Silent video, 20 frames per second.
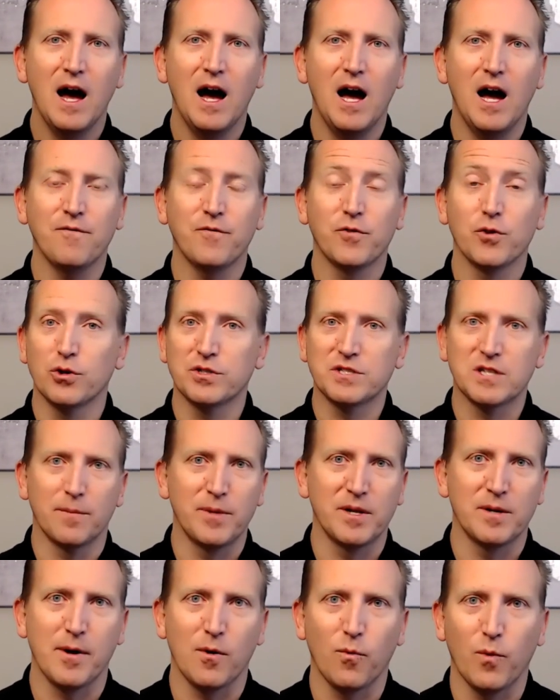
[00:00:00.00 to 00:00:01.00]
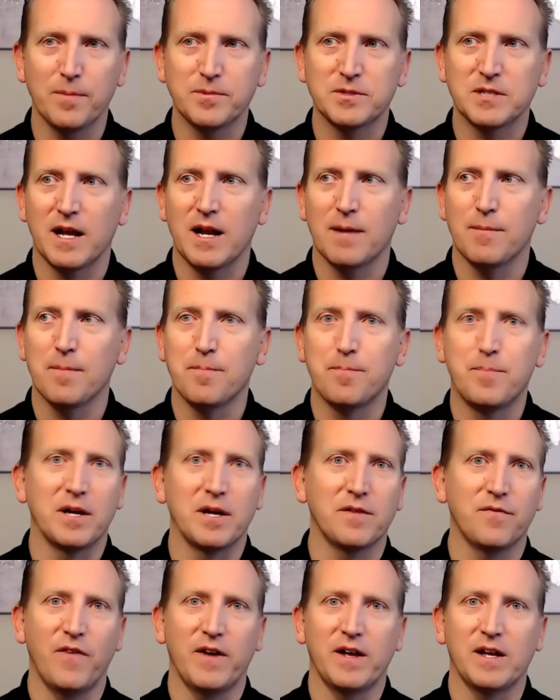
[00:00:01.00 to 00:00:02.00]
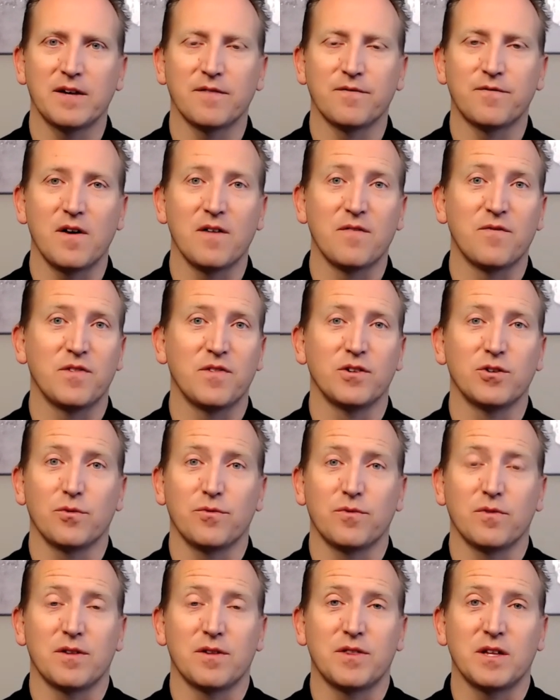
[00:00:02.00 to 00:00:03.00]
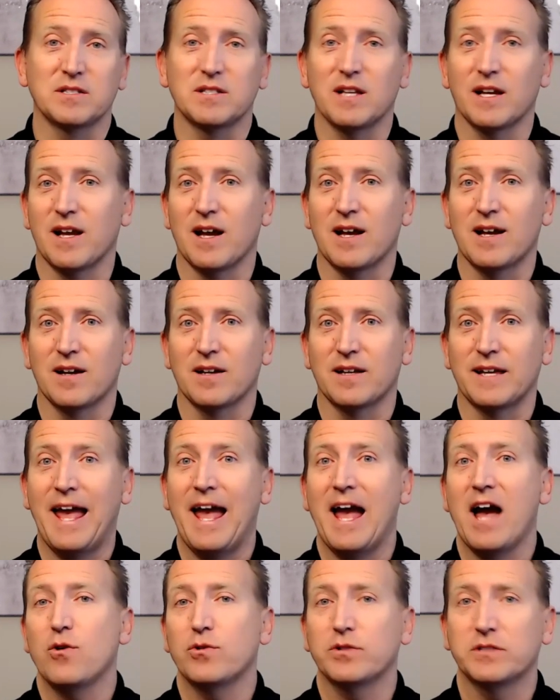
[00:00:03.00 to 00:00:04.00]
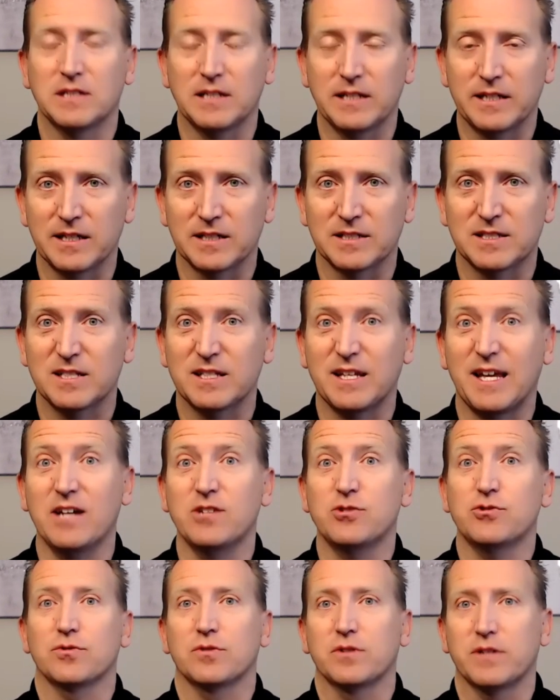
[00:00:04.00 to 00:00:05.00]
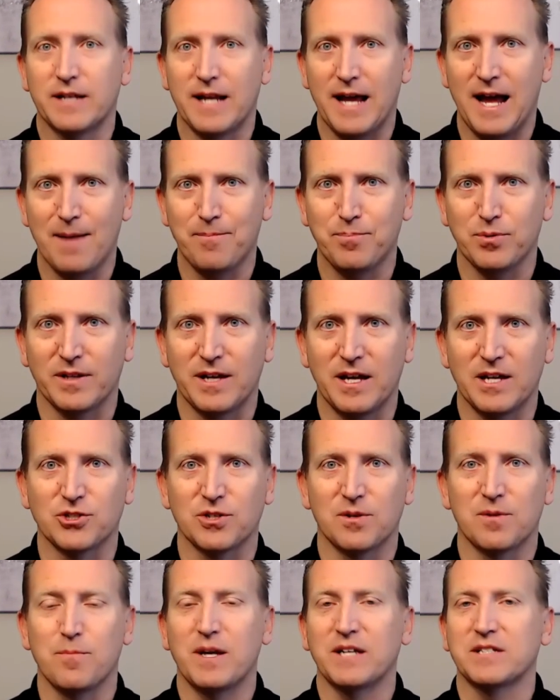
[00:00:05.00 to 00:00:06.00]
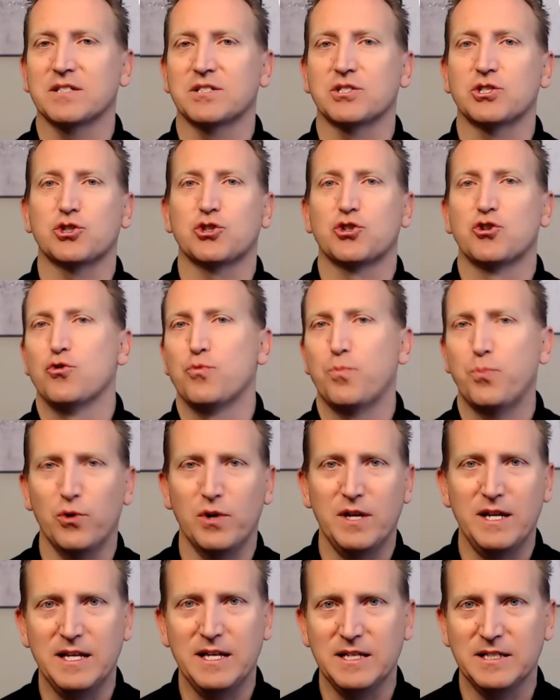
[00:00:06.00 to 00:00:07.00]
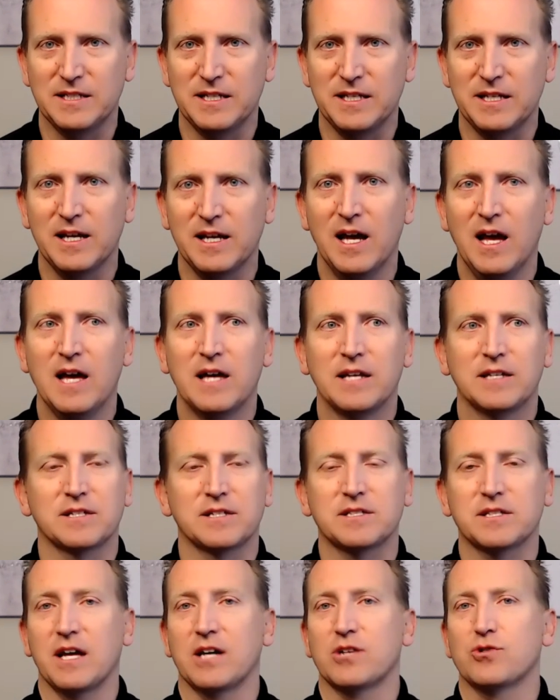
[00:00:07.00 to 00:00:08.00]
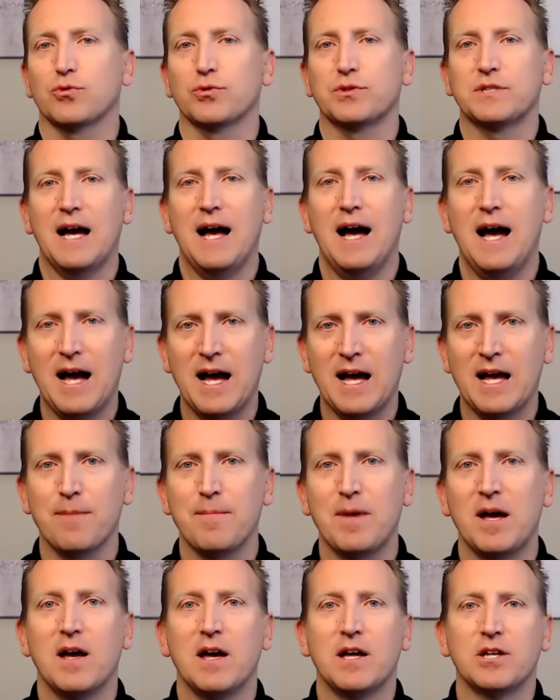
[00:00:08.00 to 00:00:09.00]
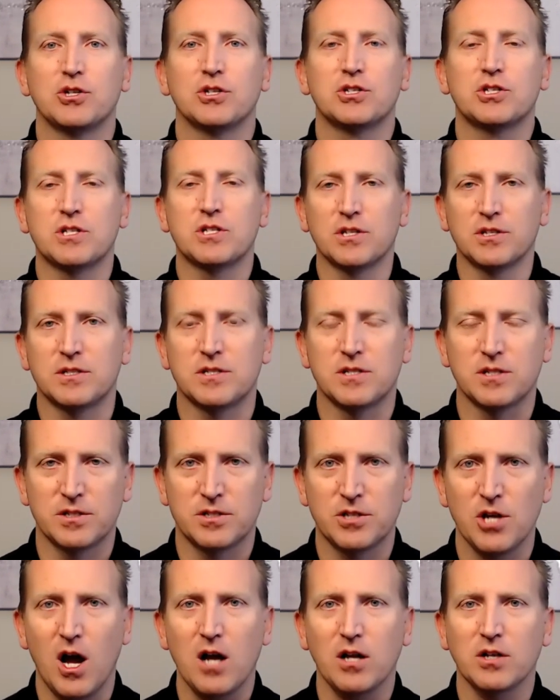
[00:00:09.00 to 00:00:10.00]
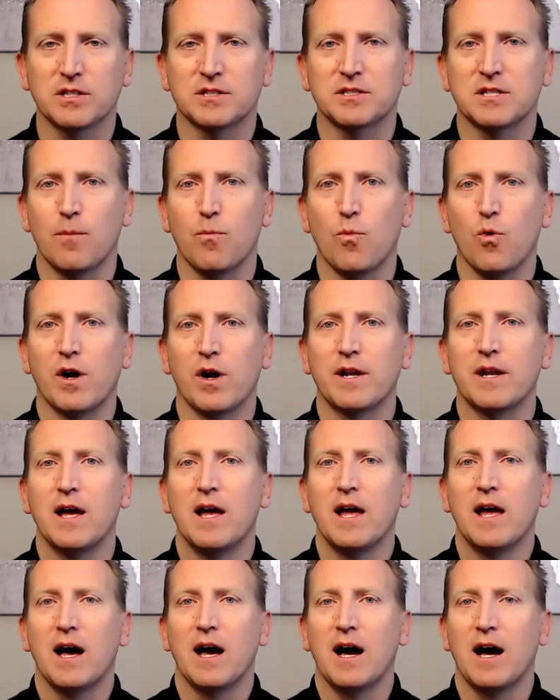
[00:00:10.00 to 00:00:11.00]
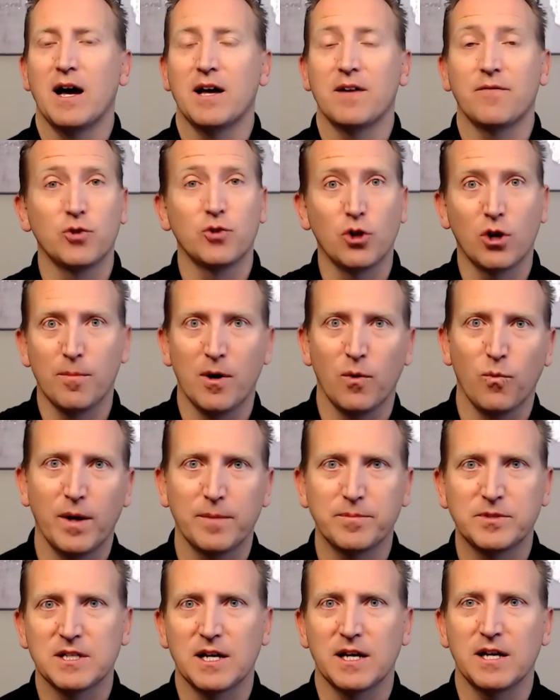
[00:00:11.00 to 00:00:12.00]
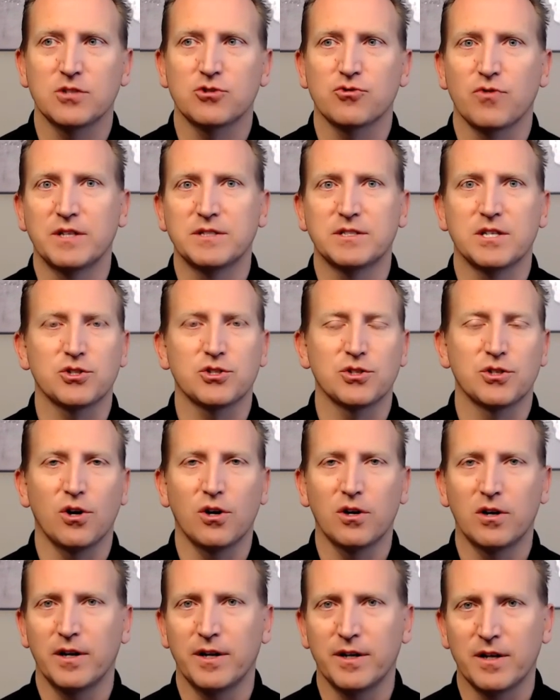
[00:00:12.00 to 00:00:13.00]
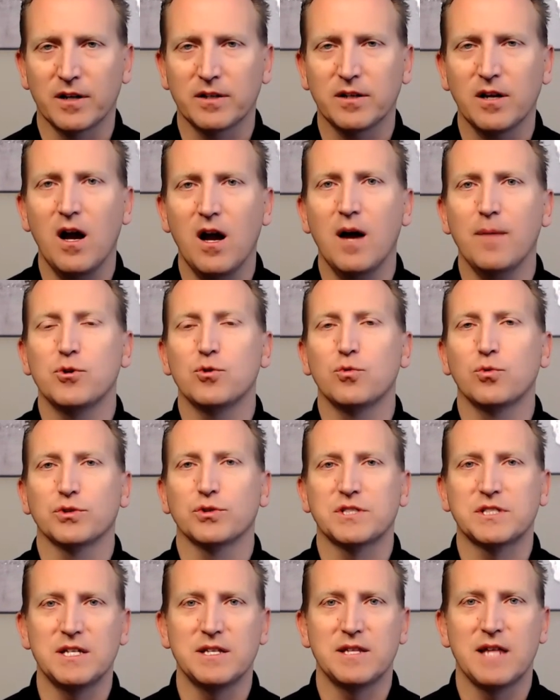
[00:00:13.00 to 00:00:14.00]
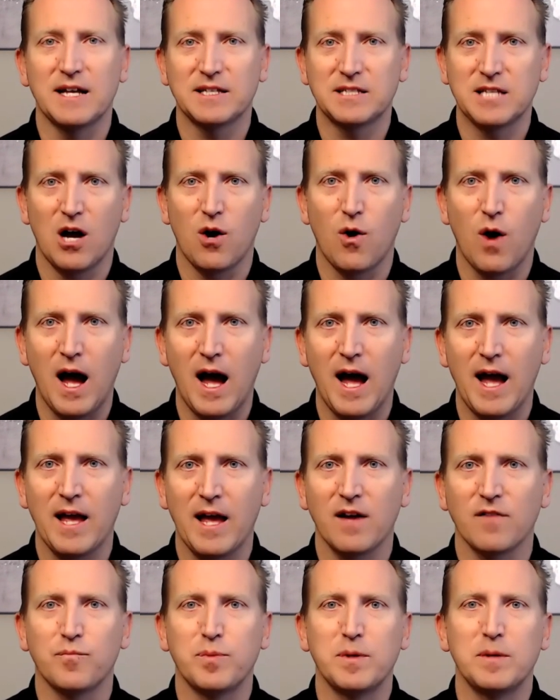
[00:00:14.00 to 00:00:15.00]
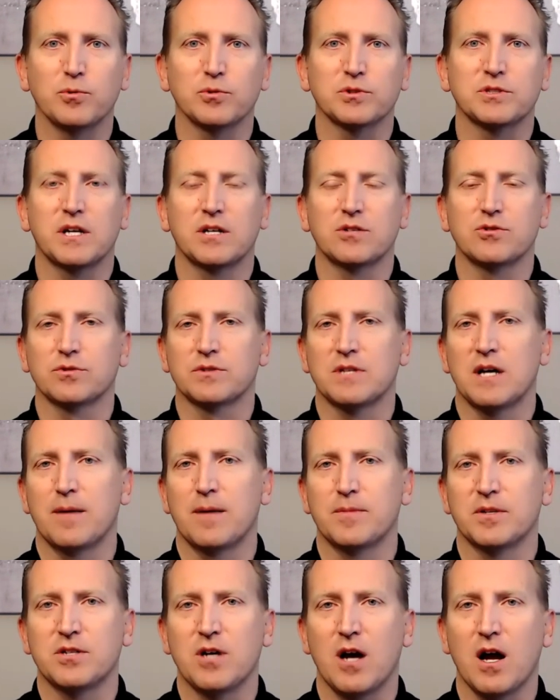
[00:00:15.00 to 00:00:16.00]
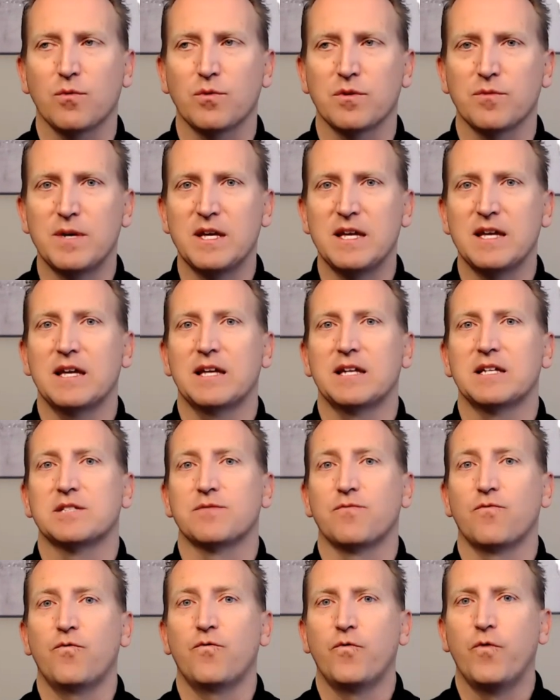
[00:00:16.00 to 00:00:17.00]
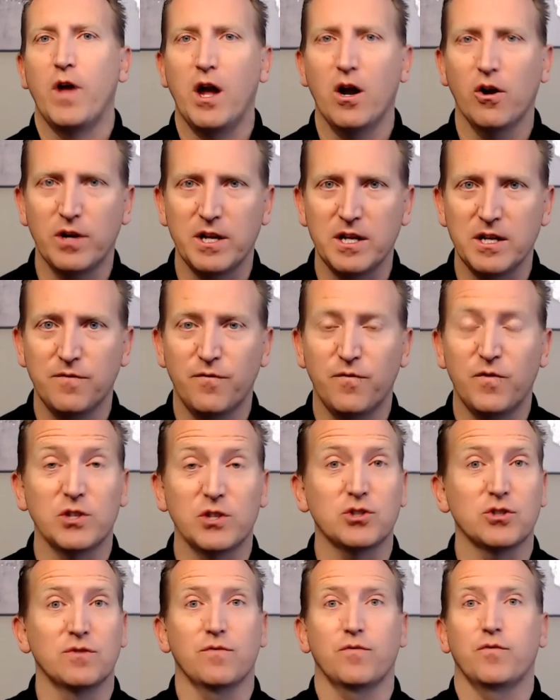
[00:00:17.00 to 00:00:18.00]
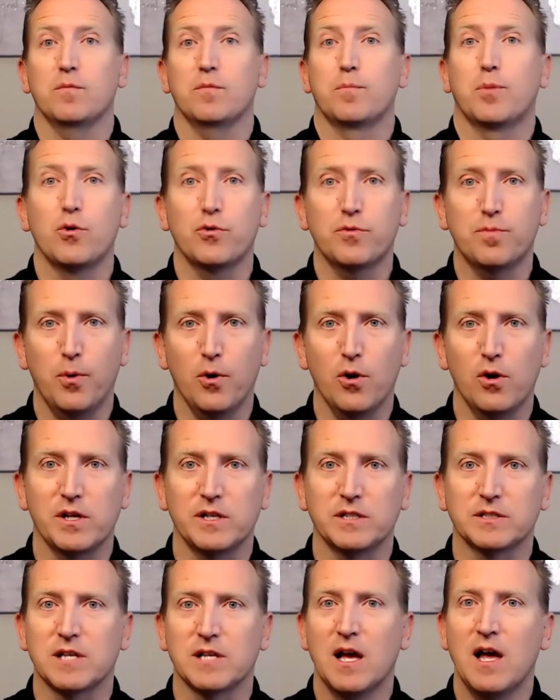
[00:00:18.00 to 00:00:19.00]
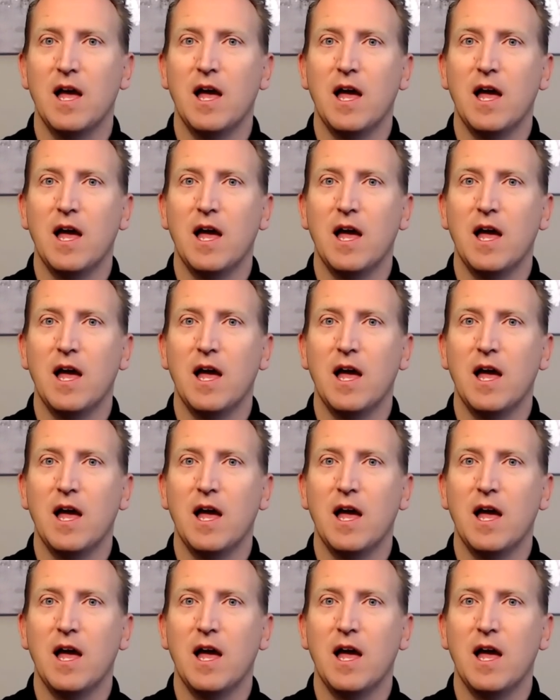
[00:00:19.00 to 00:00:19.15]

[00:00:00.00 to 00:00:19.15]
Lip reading: For those that have been to my website, I'm a big fan of little things like Calendly, a scheduling application. It makes it super easy to schedule time to talk to someone. If you go to my website, transitiontoria.com, you will see that's how I have people schedule time to talk with me. It is very efficient for both parties.